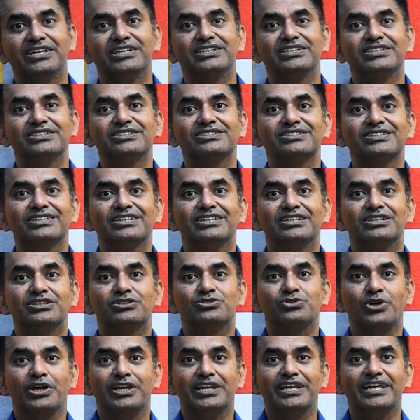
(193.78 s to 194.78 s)
he is
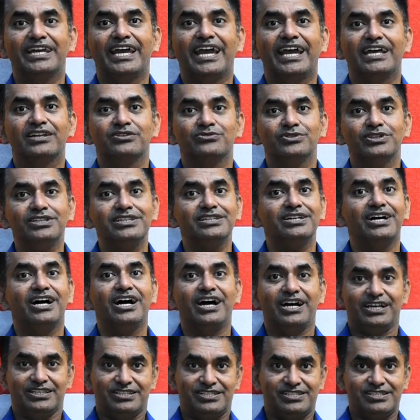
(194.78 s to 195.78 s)
joining hand with
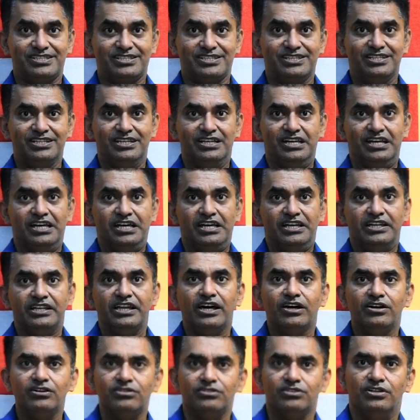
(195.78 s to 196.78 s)
us.
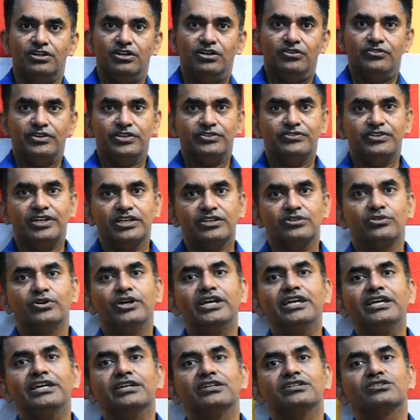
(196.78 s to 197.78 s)
Now, when we are
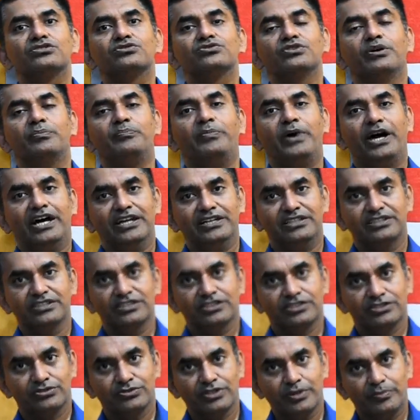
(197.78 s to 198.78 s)
going to a
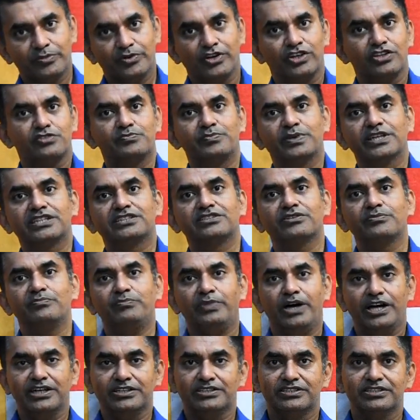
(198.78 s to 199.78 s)
partner, to a prospective
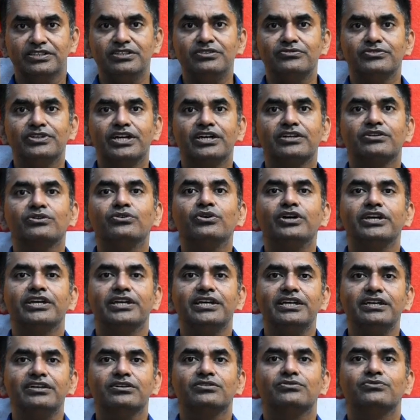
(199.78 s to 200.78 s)
partner, we are
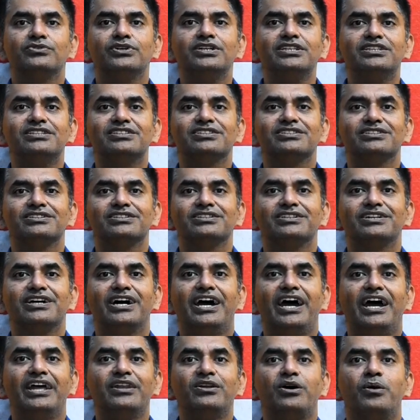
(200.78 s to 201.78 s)
going with
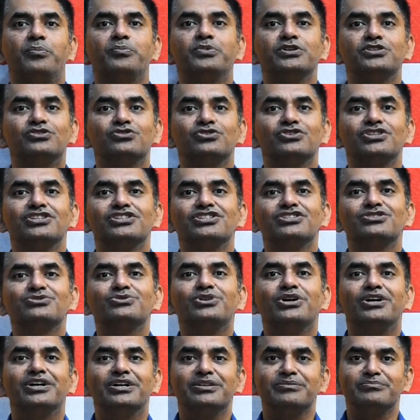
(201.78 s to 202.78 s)
an opportunity
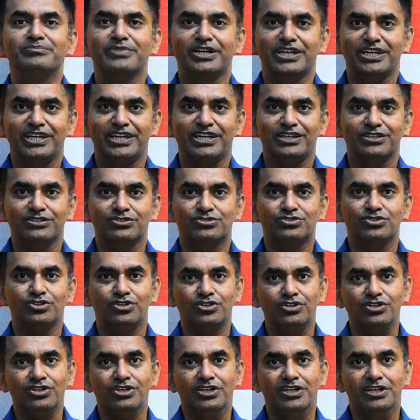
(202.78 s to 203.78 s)
to earn money.
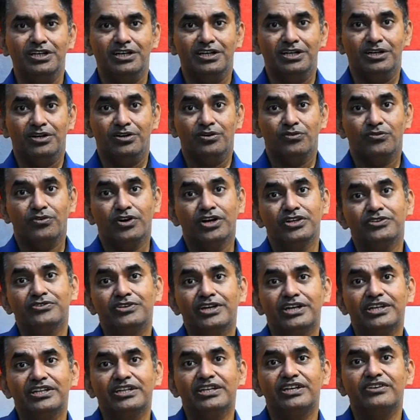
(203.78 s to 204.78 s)
So, what
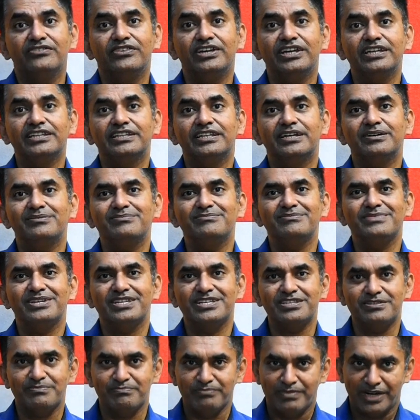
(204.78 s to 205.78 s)
we are giving them
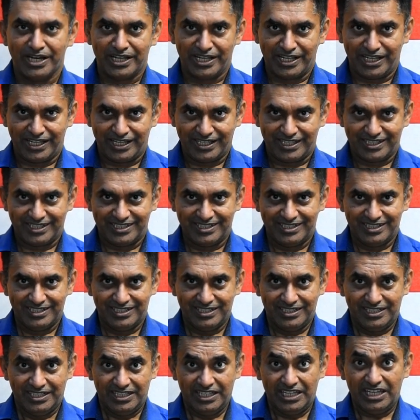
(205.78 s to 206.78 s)
is money.
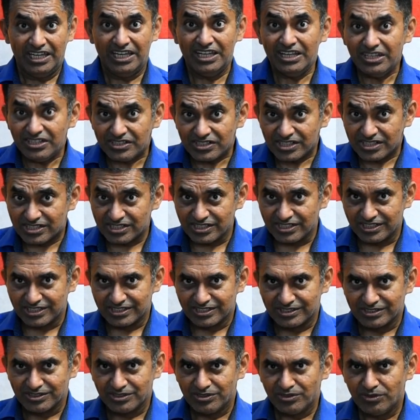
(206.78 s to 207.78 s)
In
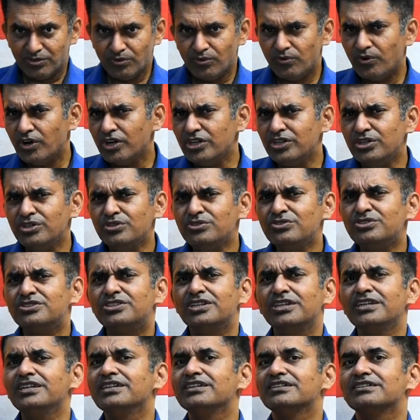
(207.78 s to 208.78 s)
return, what do you
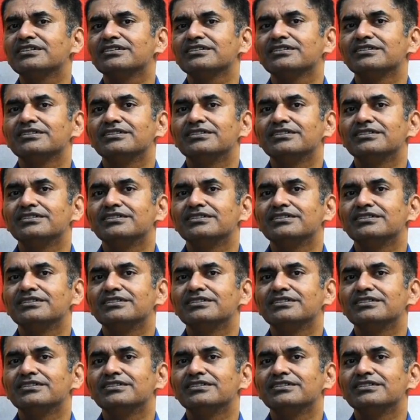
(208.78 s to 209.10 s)
think